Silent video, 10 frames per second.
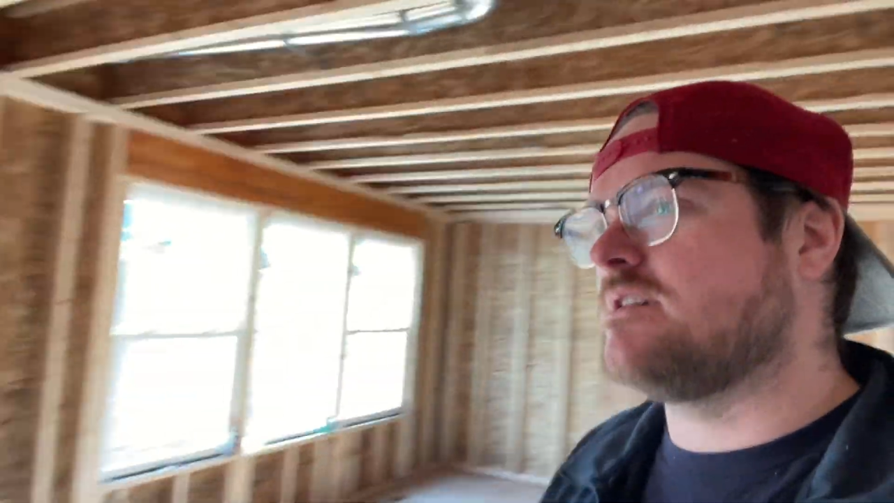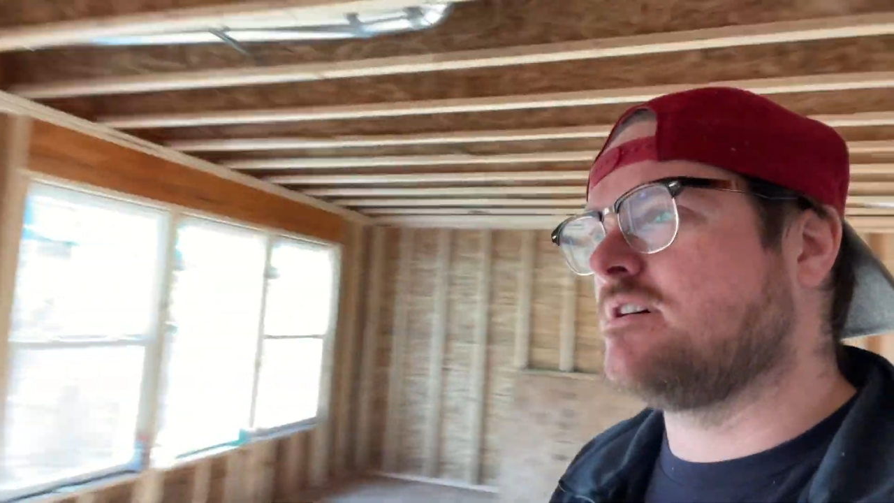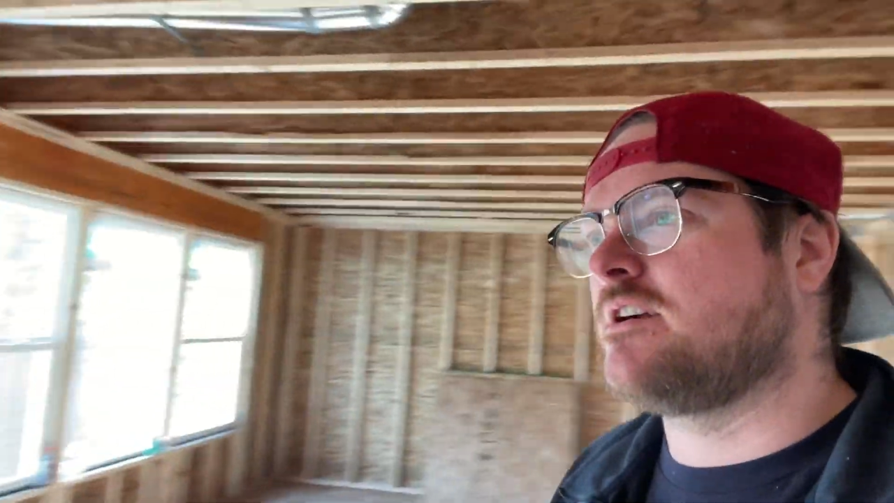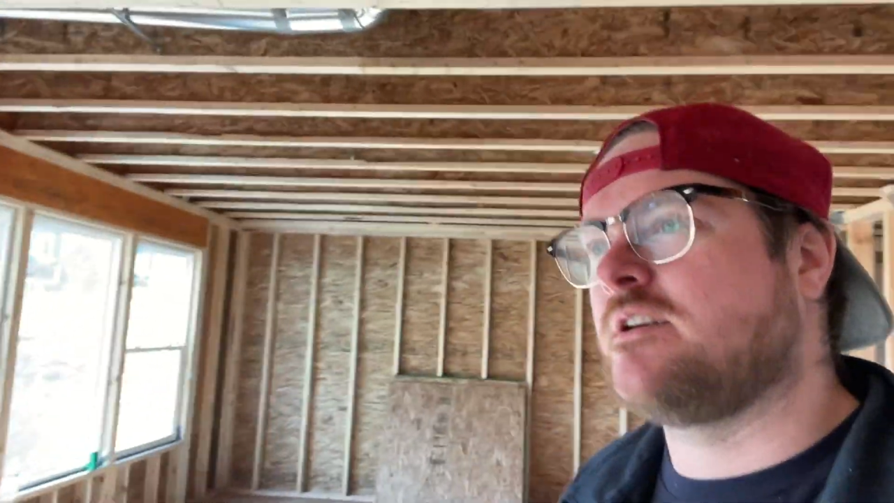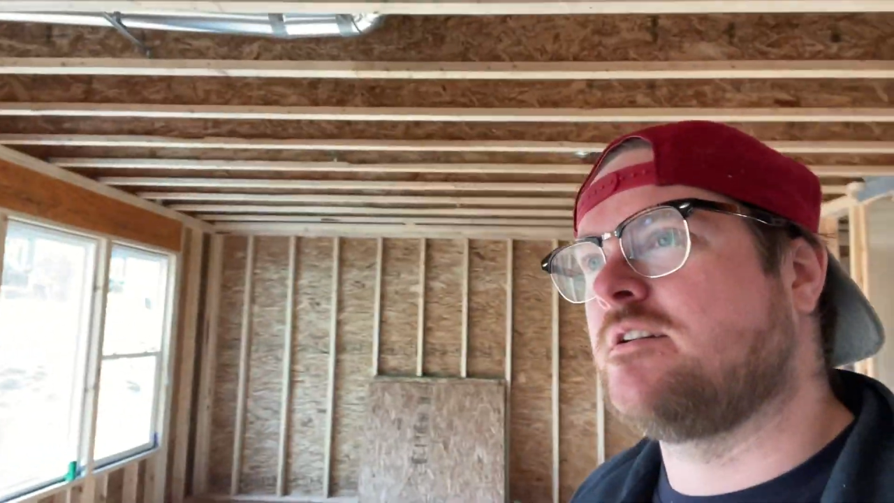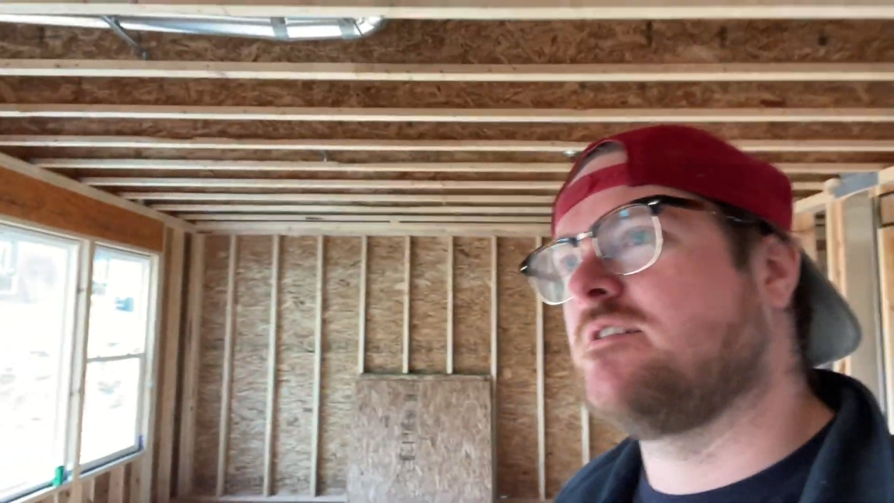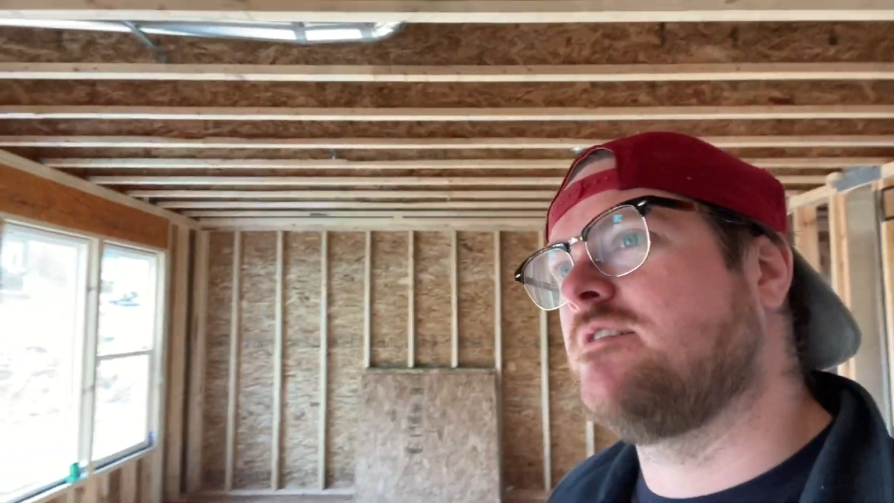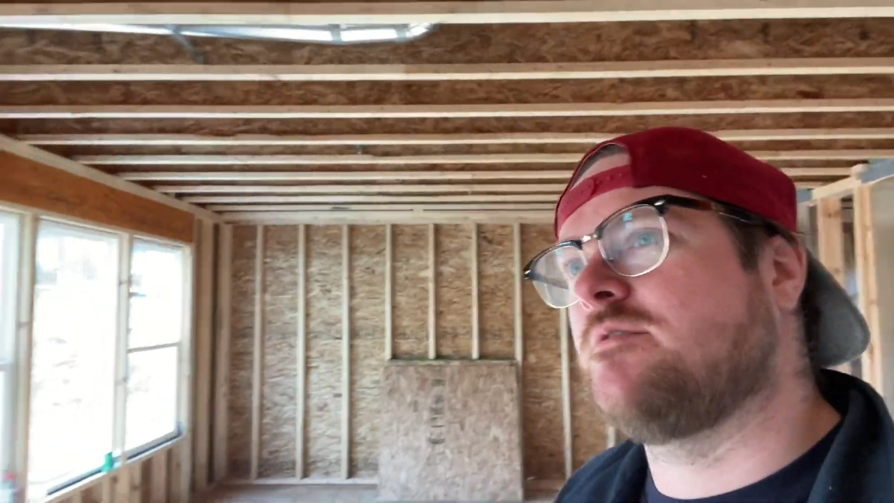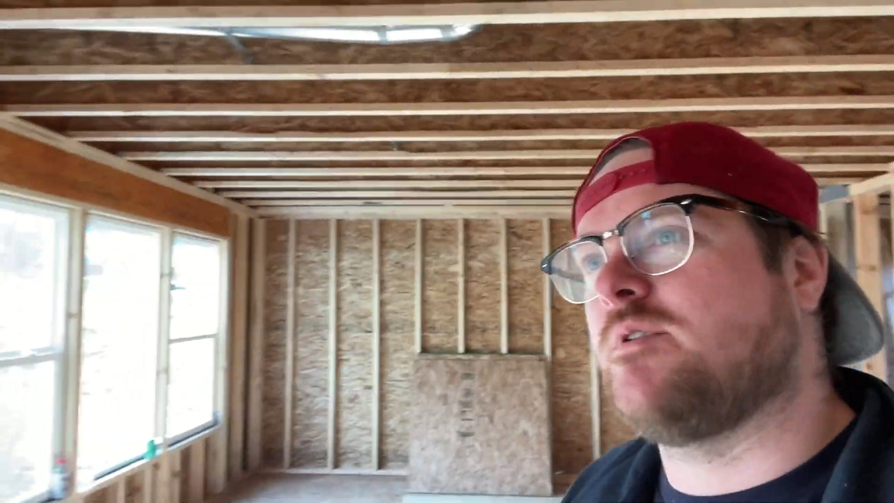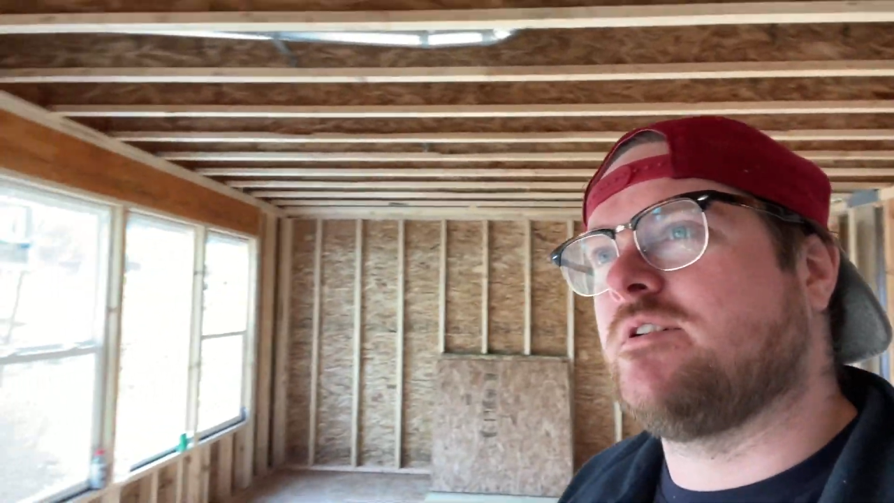Or,
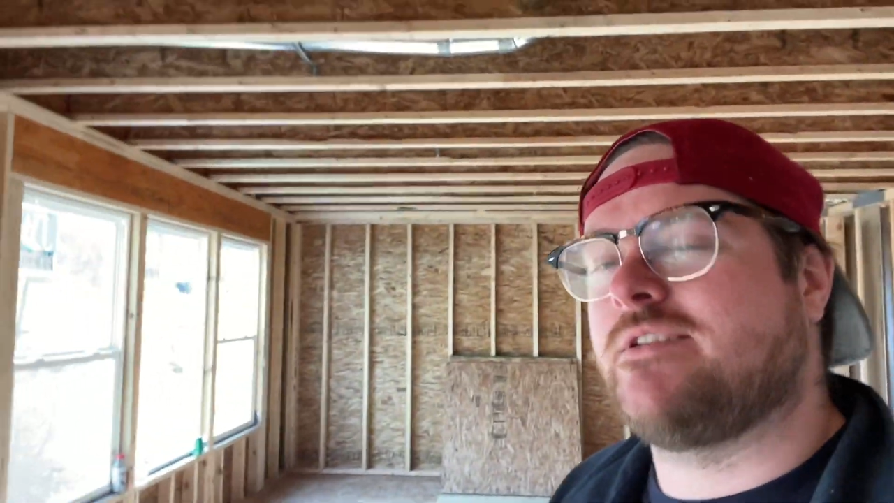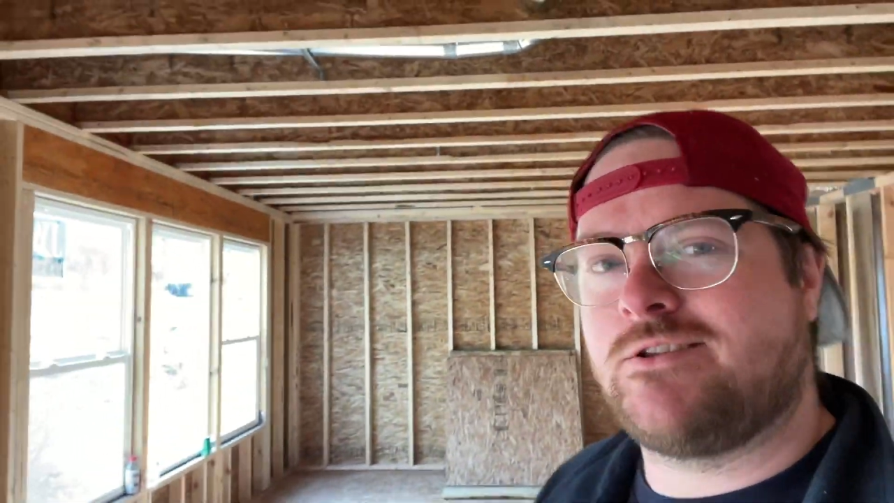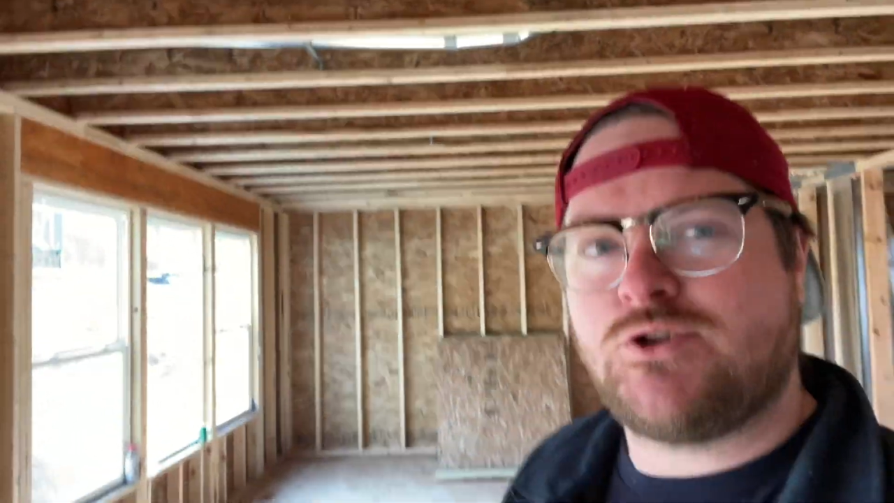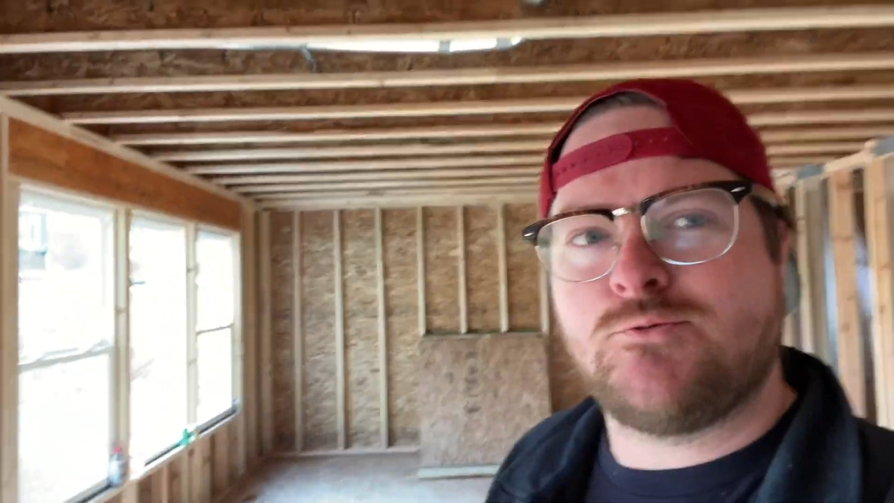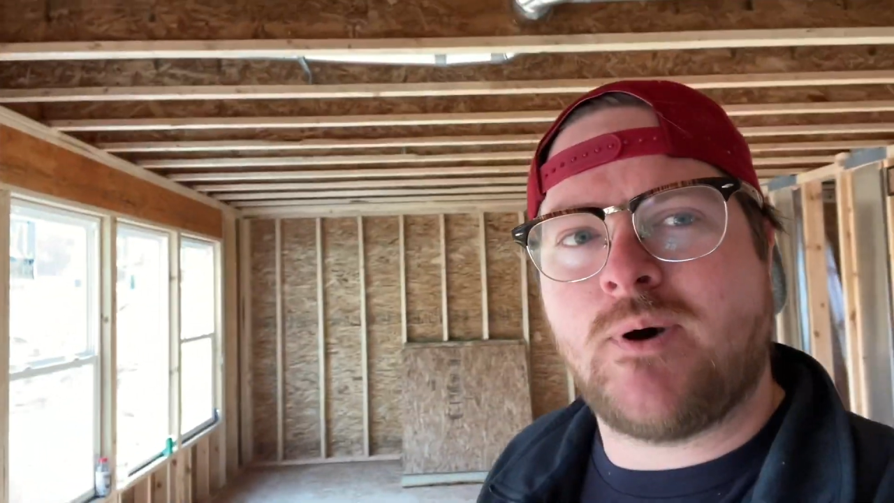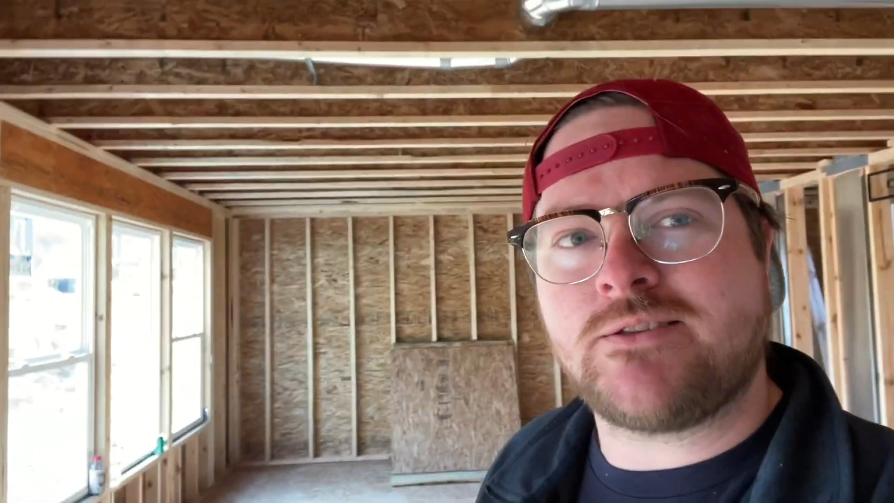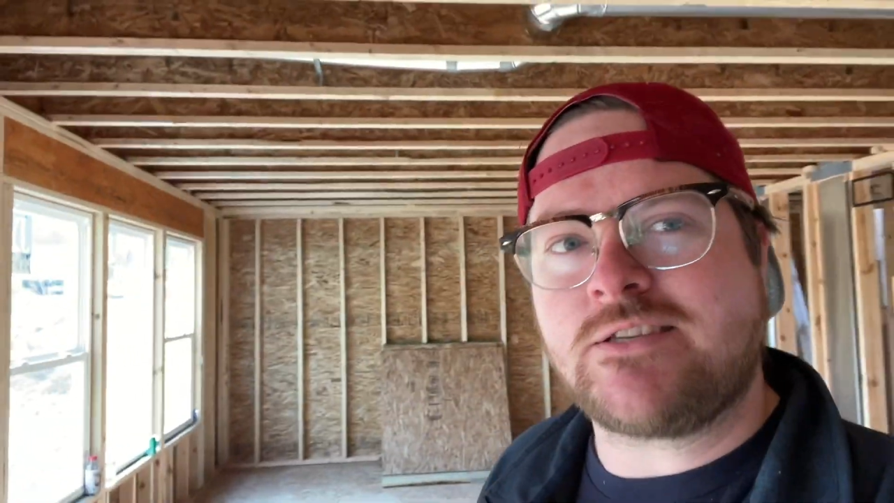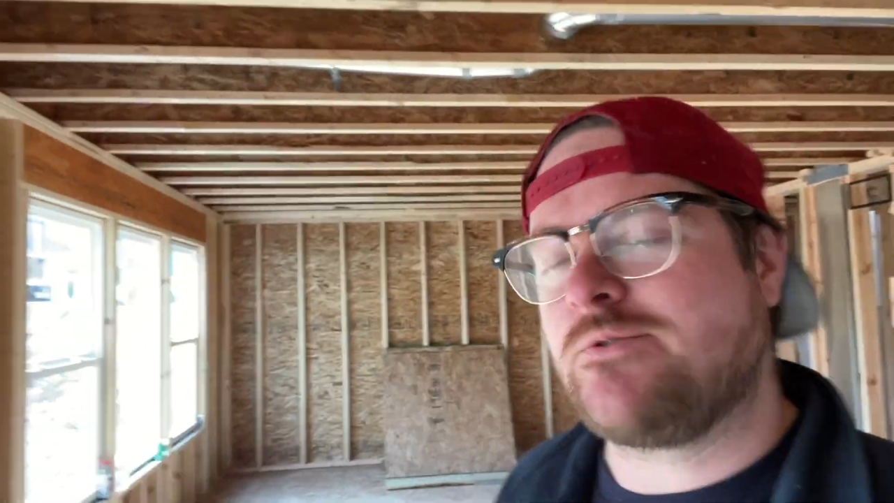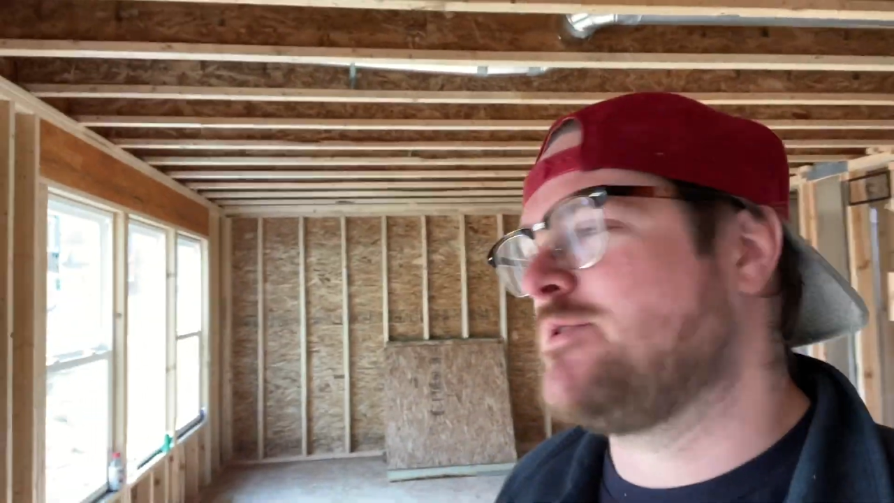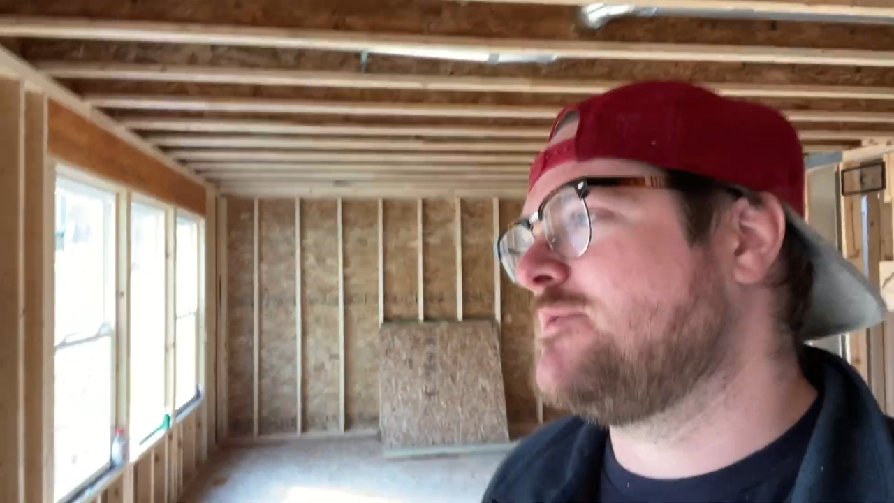well, in 2 months
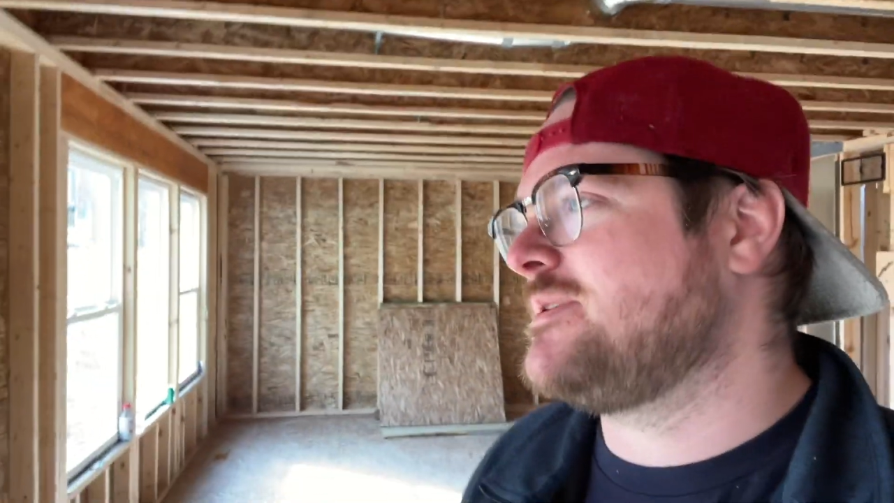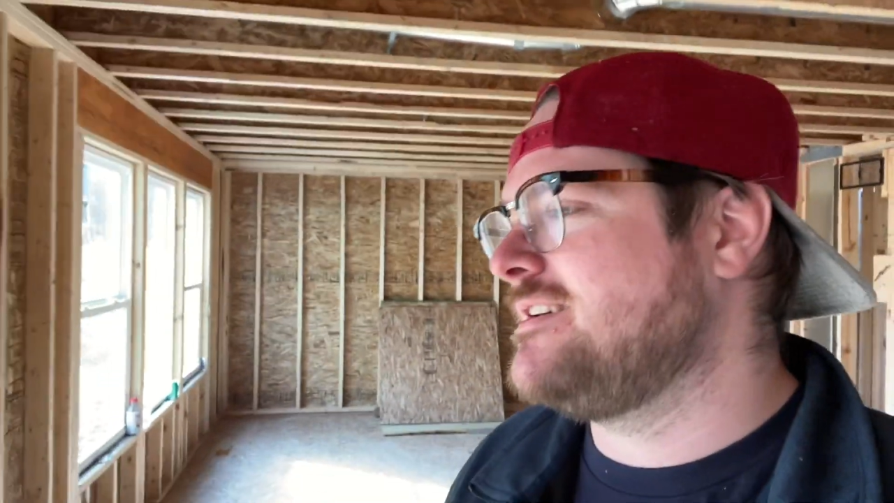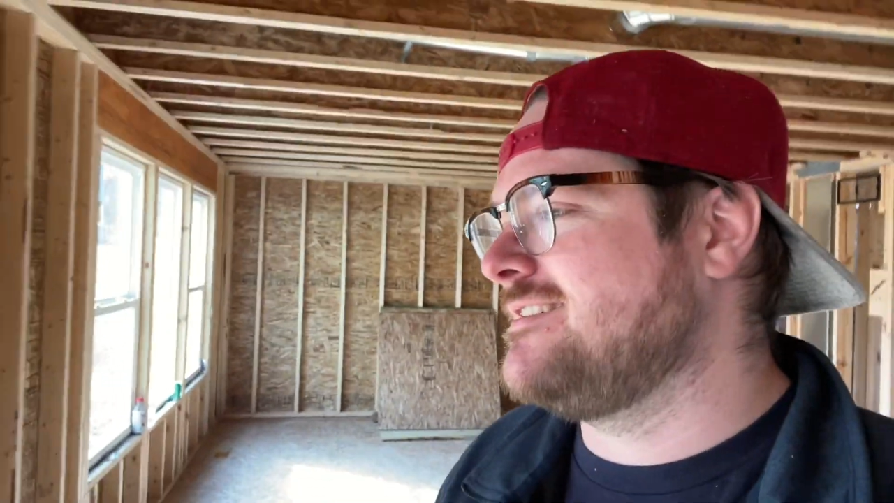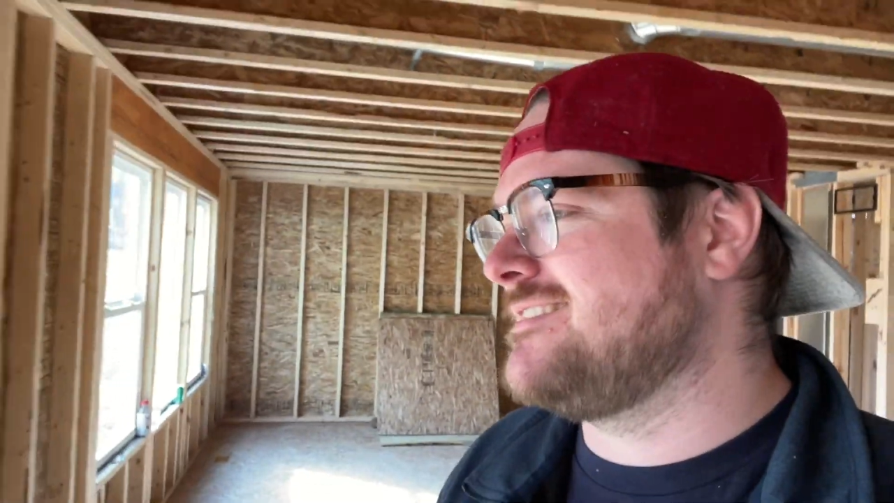it will be.